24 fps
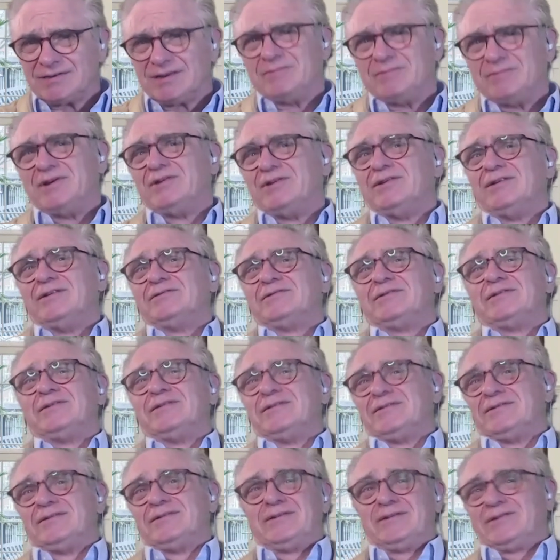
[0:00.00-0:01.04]

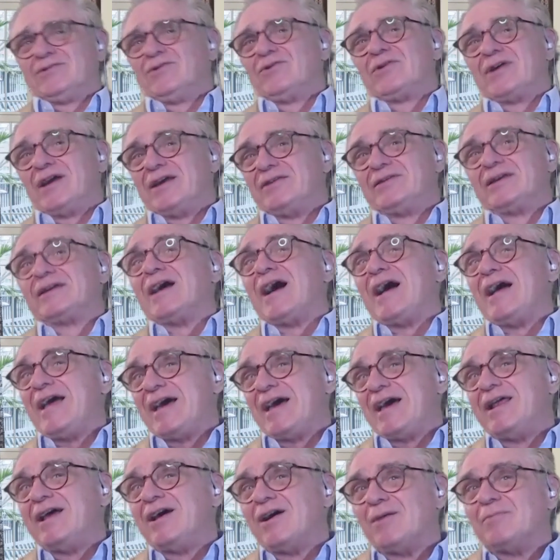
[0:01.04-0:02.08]
The guy
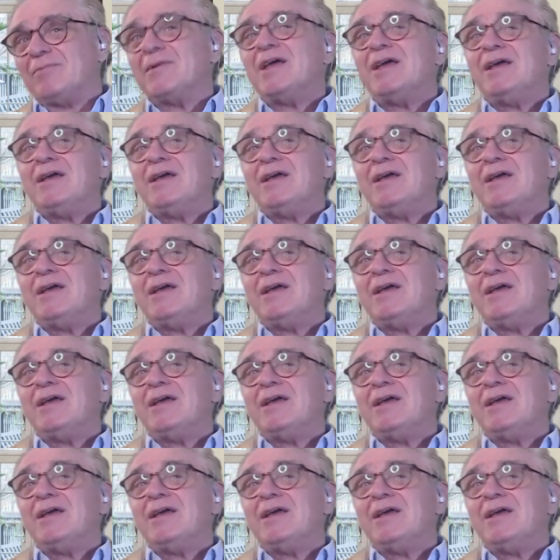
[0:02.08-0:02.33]
had help.